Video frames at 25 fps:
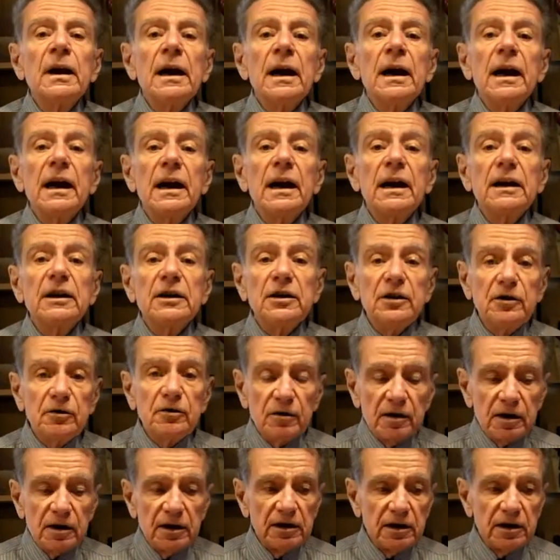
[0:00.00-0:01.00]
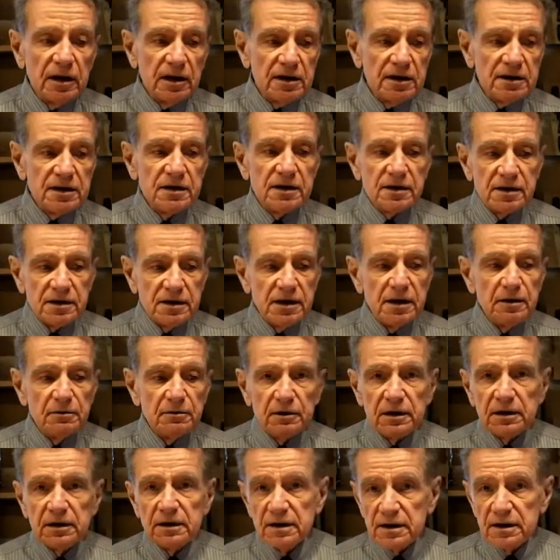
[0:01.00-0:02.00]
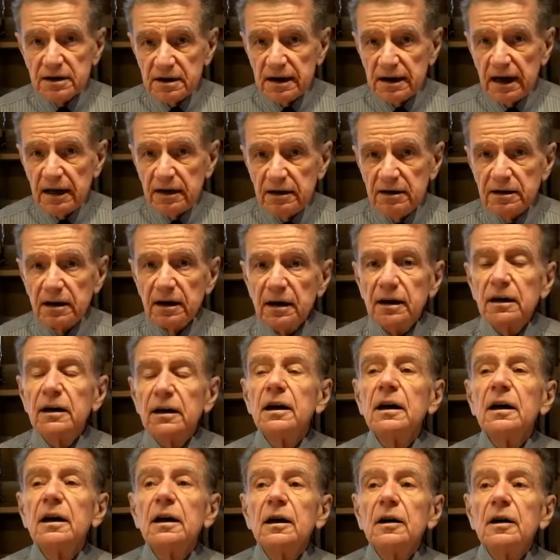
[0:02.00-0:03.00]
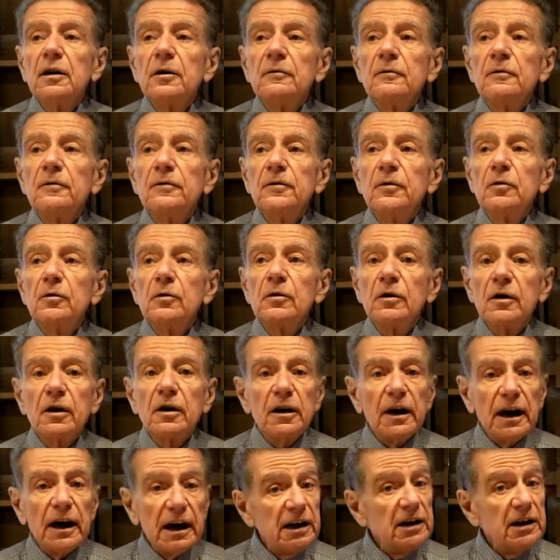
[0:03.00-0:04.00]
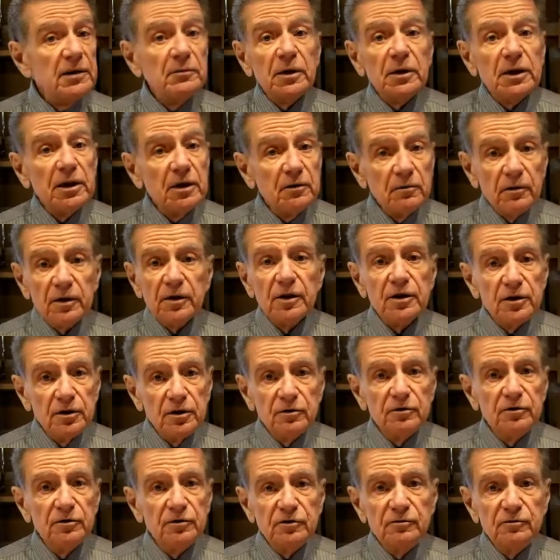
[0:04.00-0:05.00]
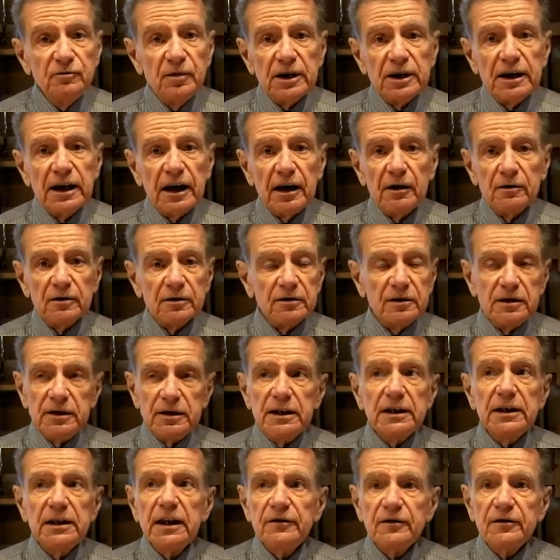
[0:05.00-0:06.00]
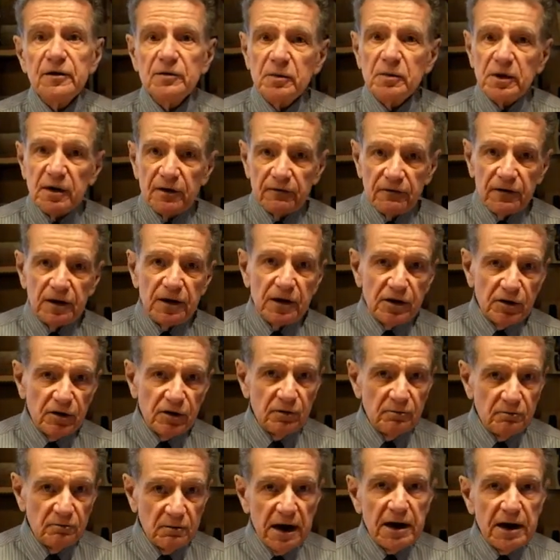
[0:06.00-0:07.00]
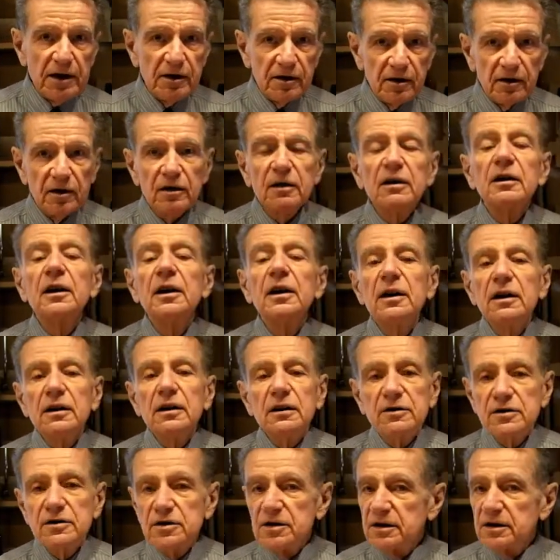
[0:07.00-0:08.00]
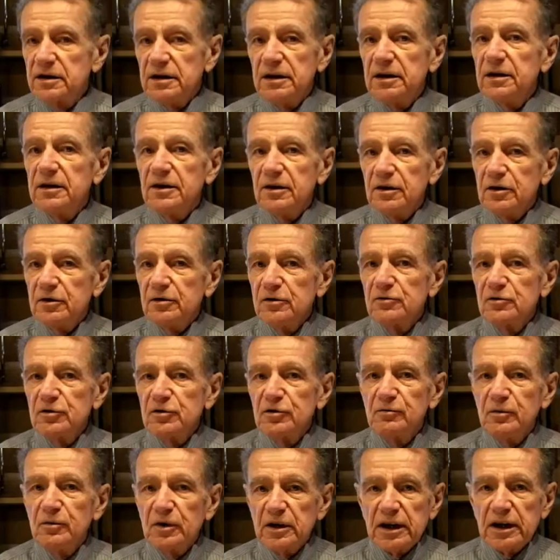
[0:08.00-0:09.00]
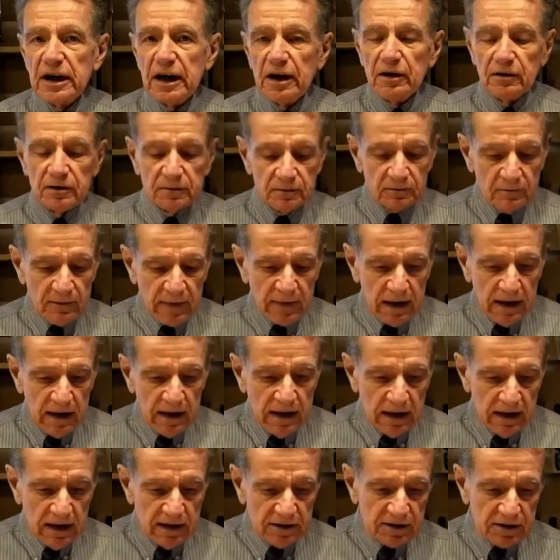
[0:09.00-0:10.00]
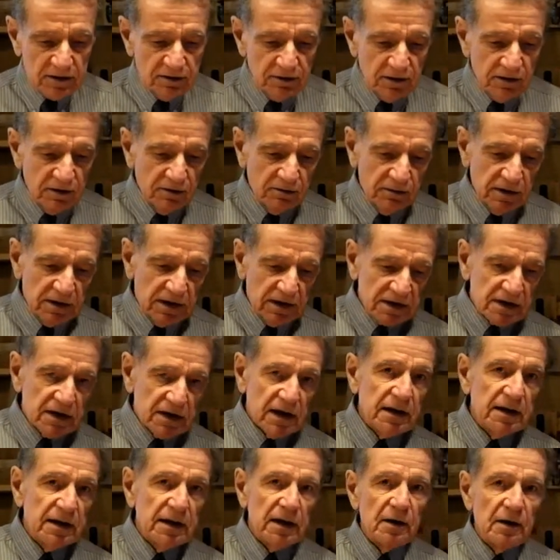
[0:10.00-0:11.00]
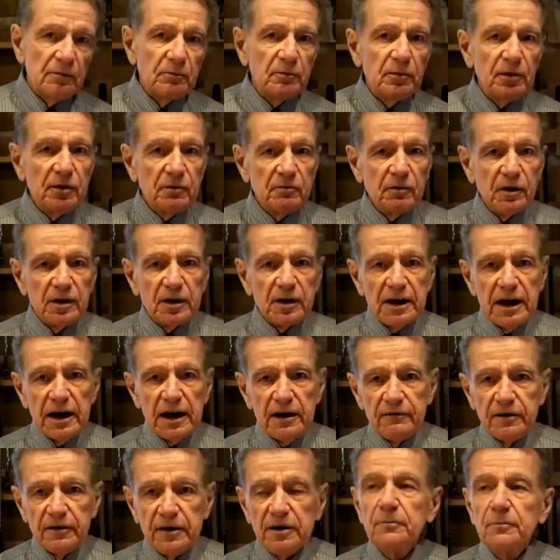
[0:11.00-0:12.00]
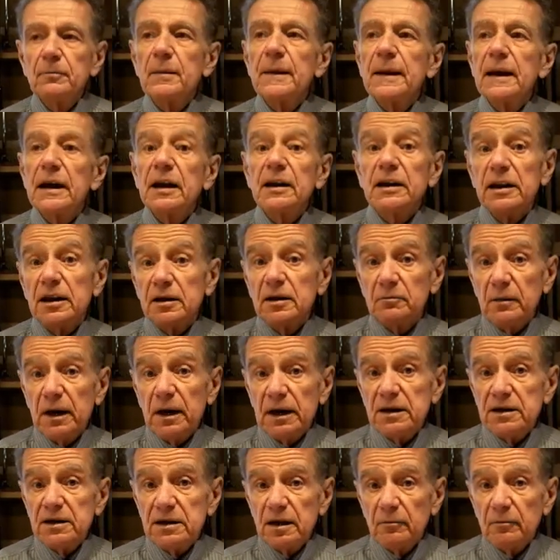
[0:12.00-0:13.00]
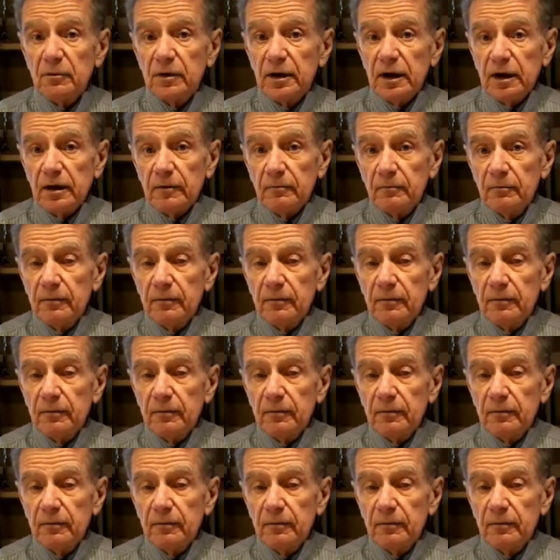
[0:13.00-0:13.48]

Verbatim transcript: and he organized a secret Santa for anybody with a YouTube account. You didn't have to be a video maker, you just needed a YouTube account. And so you would sign up with Kevin and then make something.